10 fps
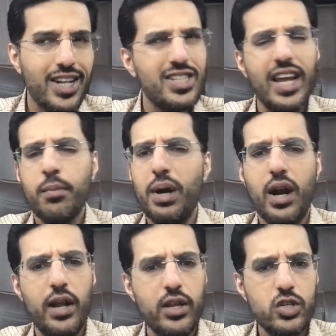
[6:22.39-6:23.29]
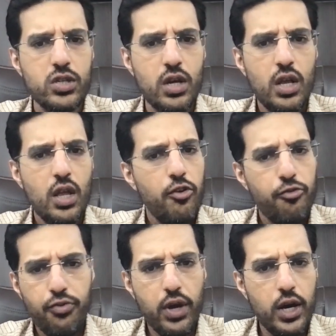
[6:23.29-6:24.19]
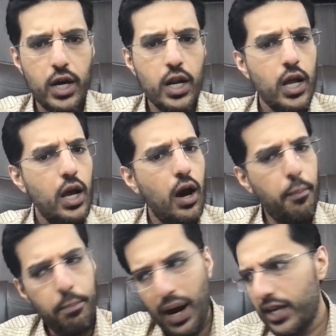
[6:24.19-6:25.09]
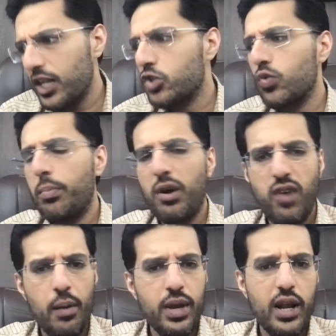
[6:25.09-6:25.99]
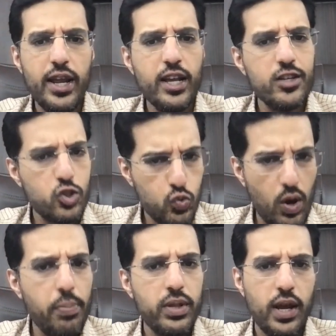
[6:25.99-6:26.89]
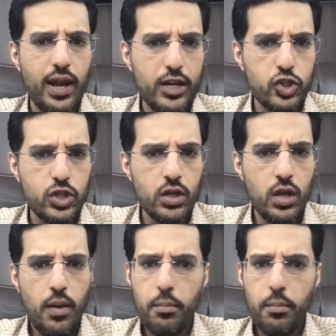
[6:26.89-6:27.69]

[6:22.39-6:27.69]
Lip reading: It's like Bangladesh, where a party swept, Awami League swept the election,